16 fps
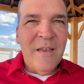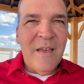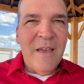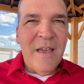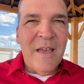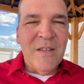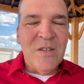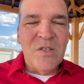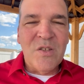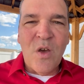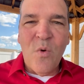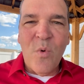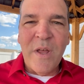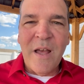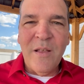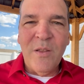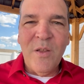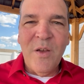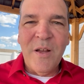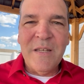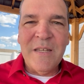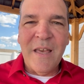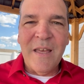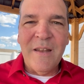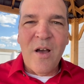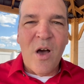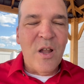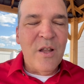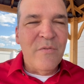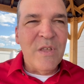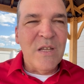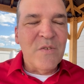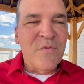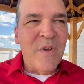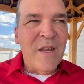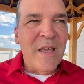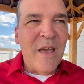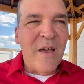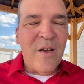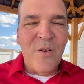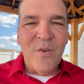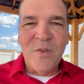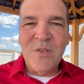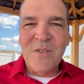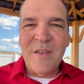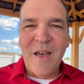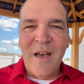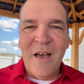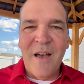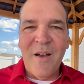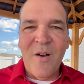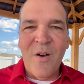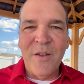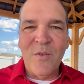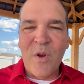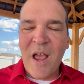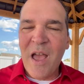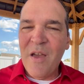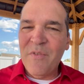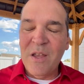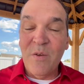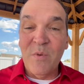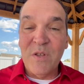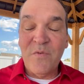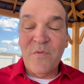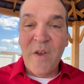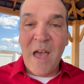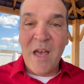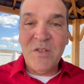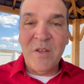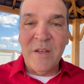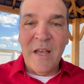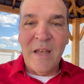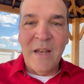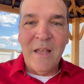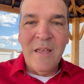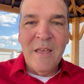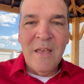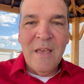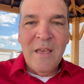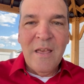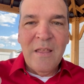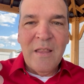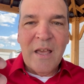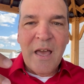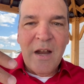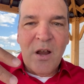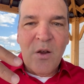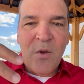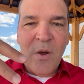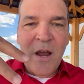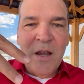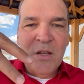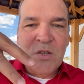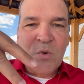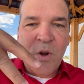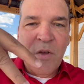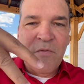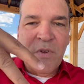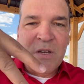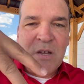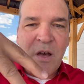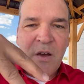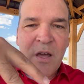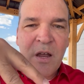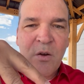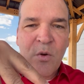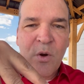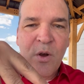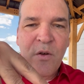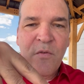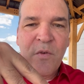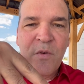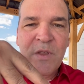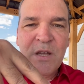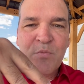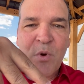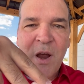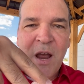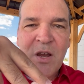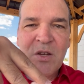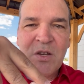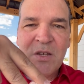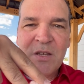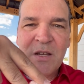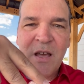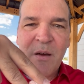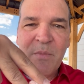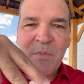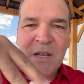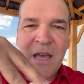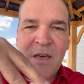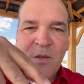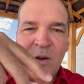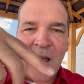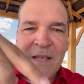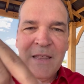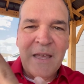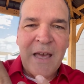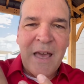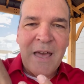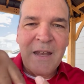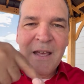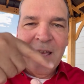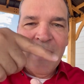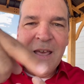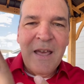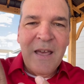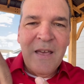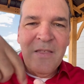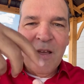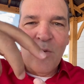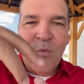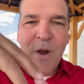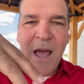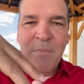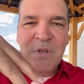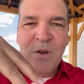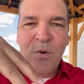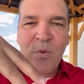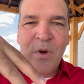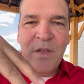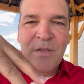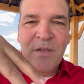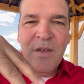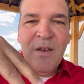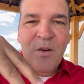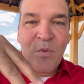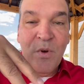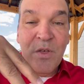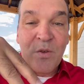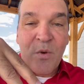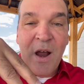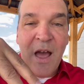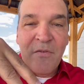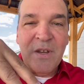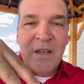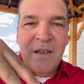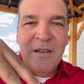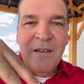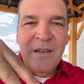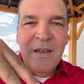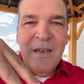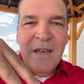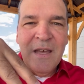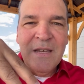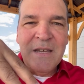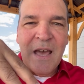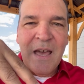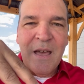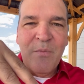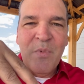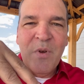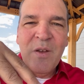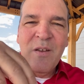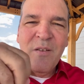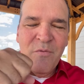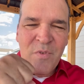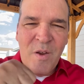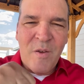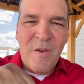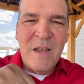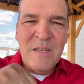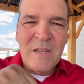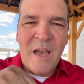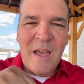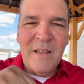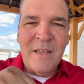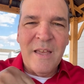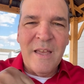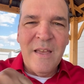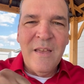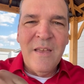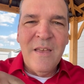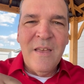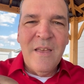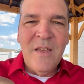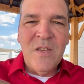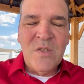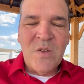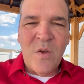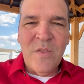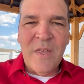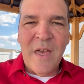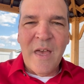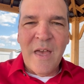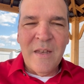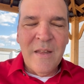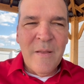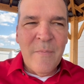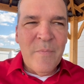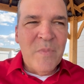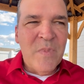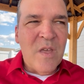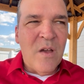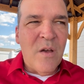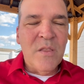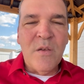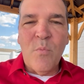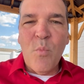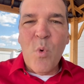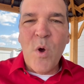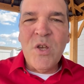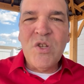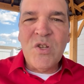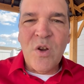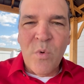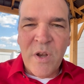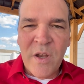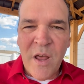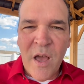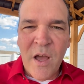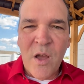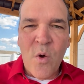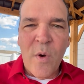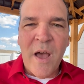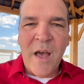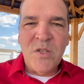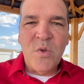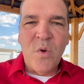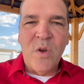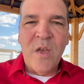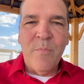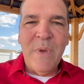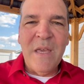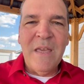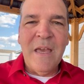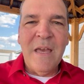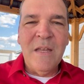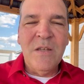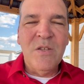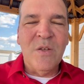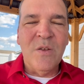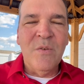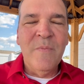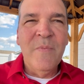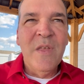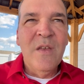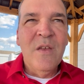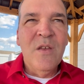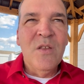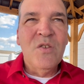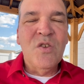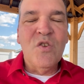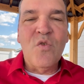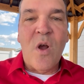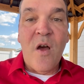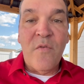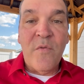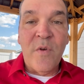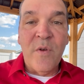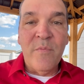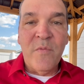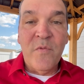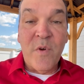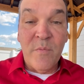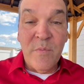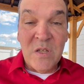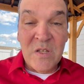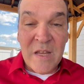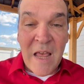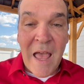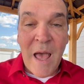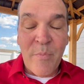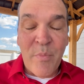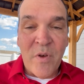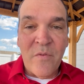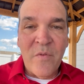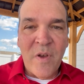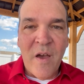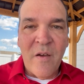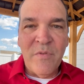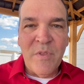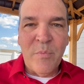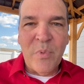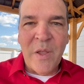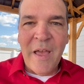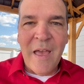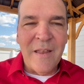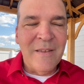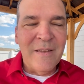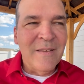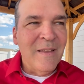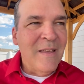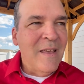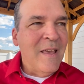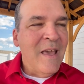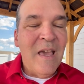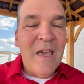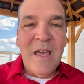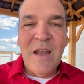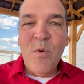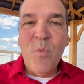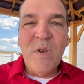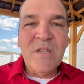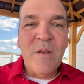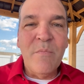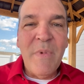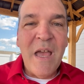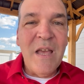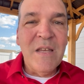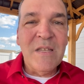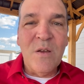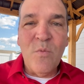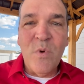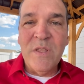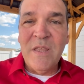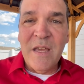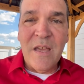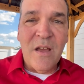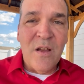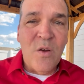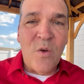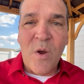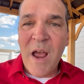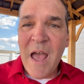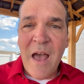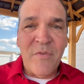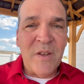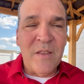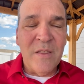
And so when I looked at all of these videos on grafting, it was fascinating. They kind of created sort of a tongue and groove for these branches to come together like that, and then wrapped it with grafting tape very tightly so that the moisture would not go out, so it could begin to draw from the sap of the plant. And it was amazing what they could graft and the